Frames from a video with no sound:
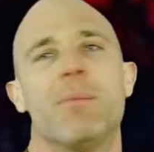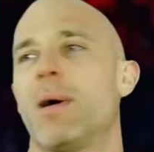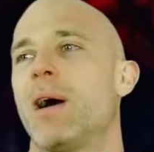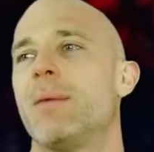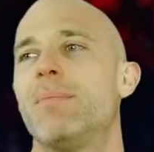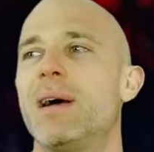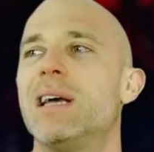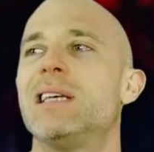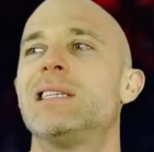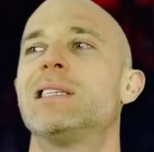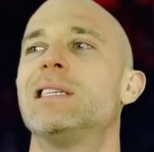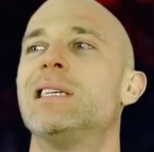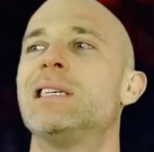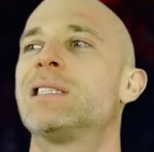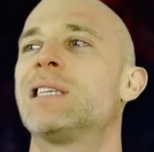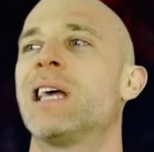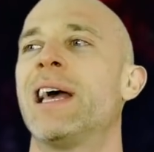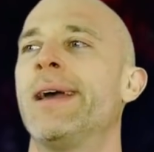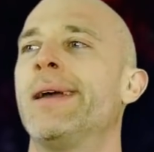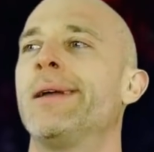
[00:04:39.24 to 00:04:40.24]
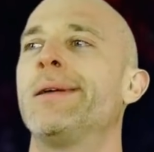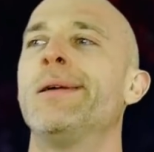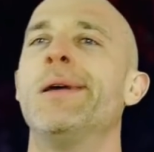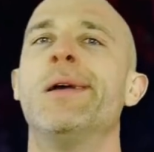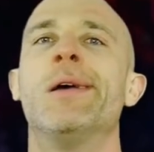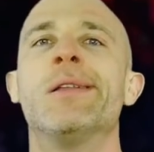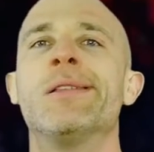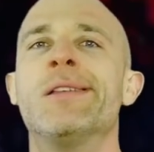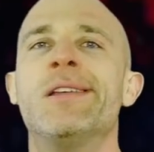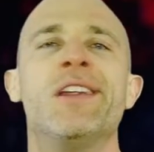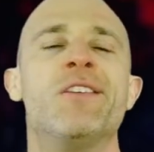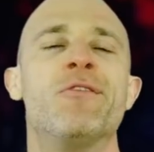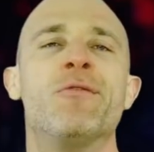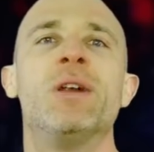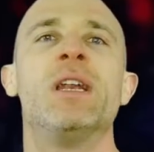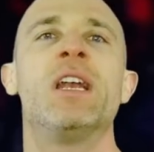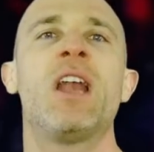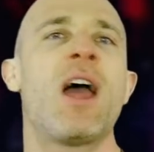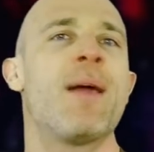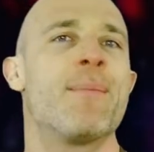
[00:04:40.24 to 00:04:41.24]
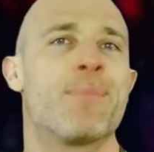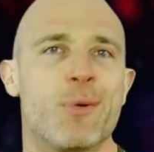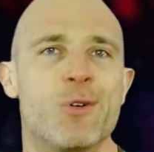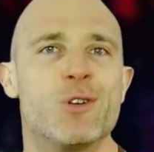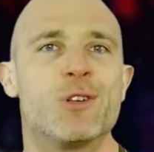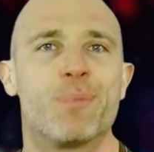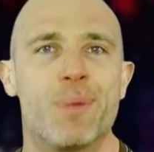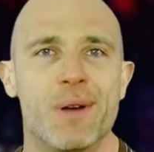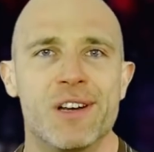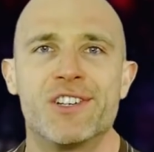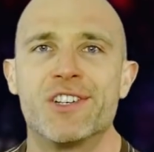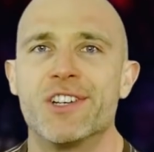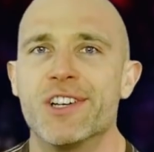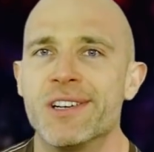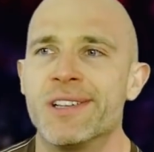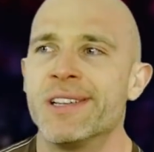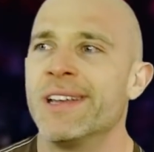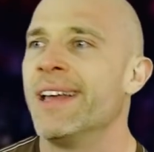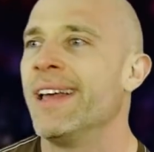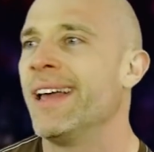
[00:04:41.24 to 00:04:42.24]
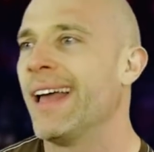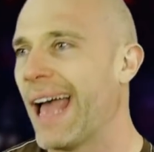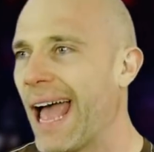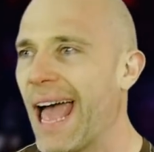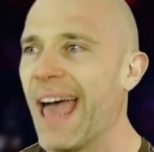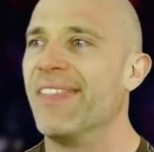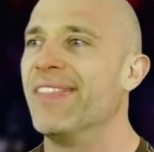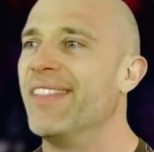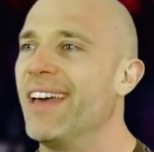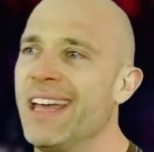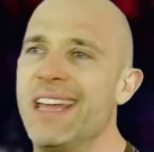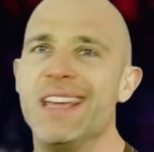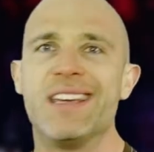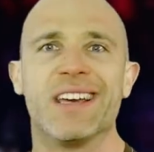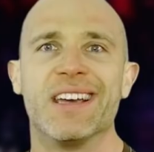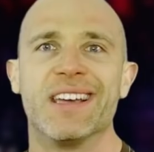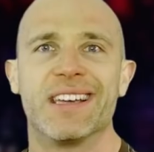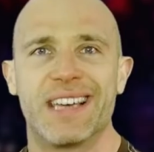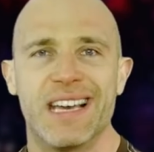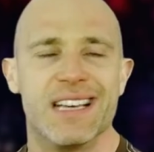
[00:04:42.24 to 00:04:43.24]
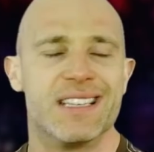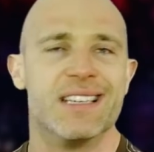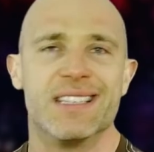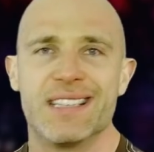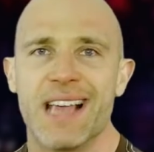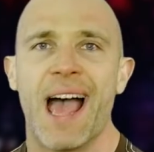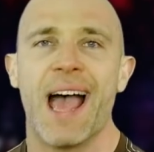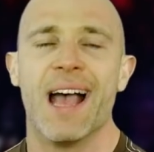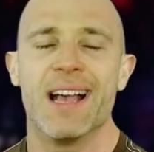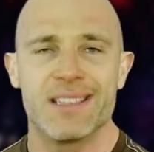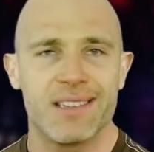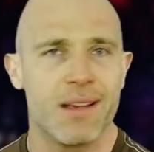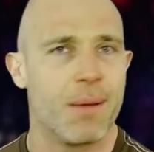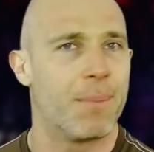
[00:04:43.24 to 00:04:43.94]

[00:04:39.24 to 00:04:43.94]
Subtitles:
by basically saying they didn't really like Bruce Pritchard and that he can kiss his ass.